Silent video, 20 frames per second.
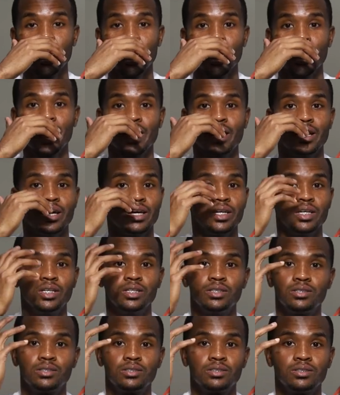and I,
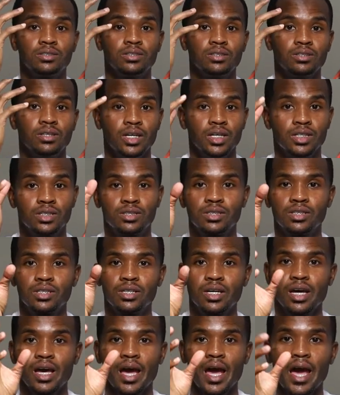it's, it's
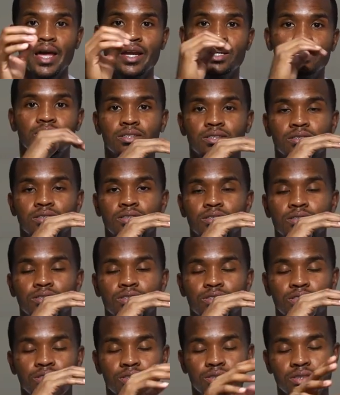an added
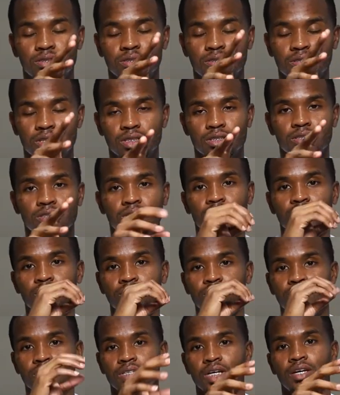sense
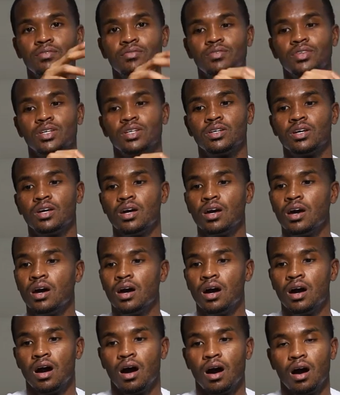of safety.
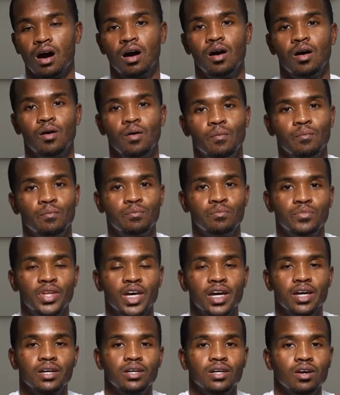Um,
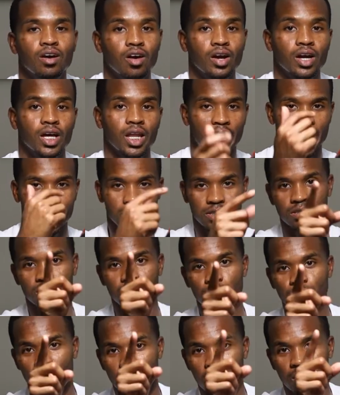they are glasses
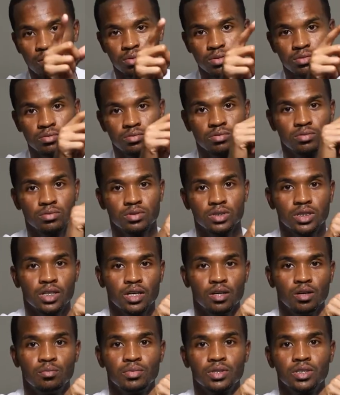compatible, this
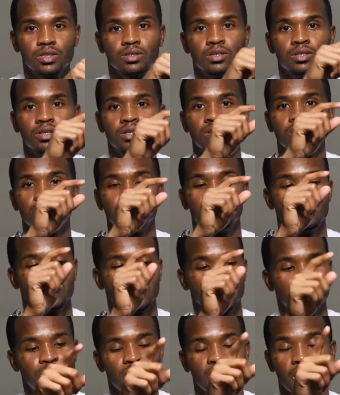helmet
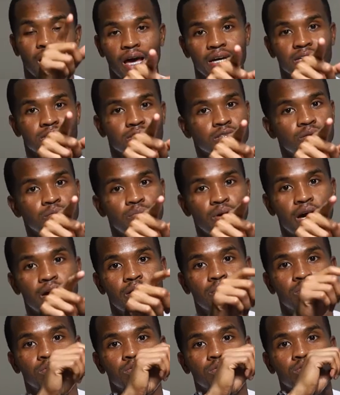is glasses
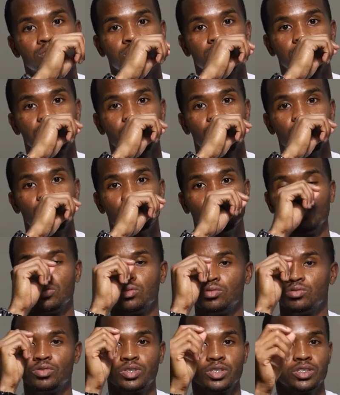compatible.
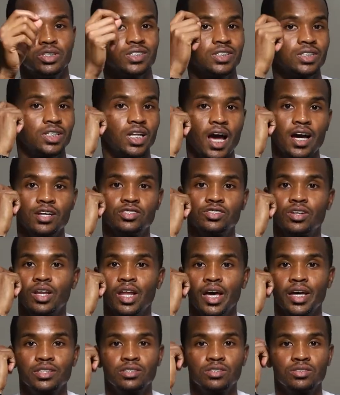So you can just slide your
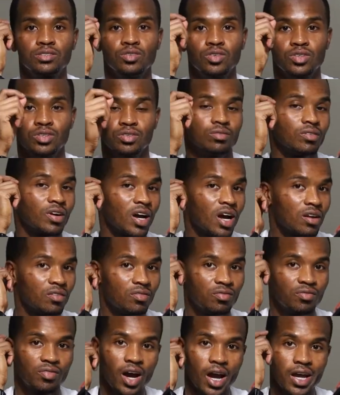glasses on, you don't
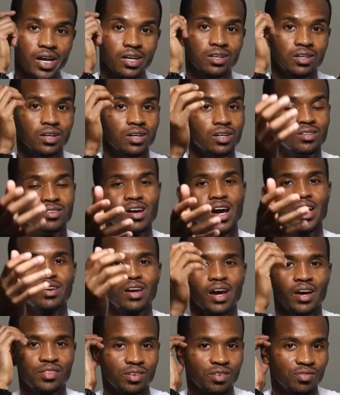gotta fight. Now you
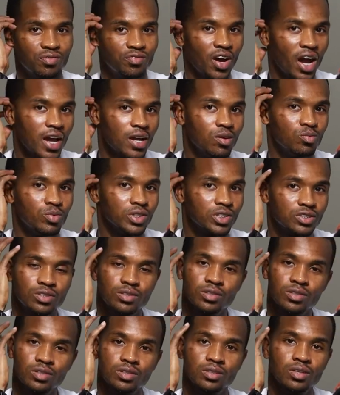have to fight with
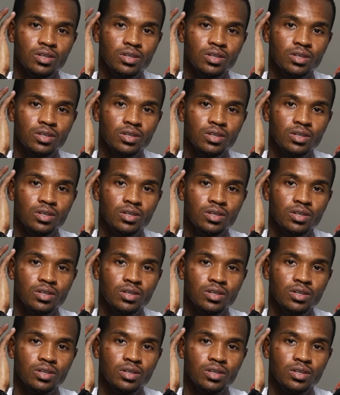your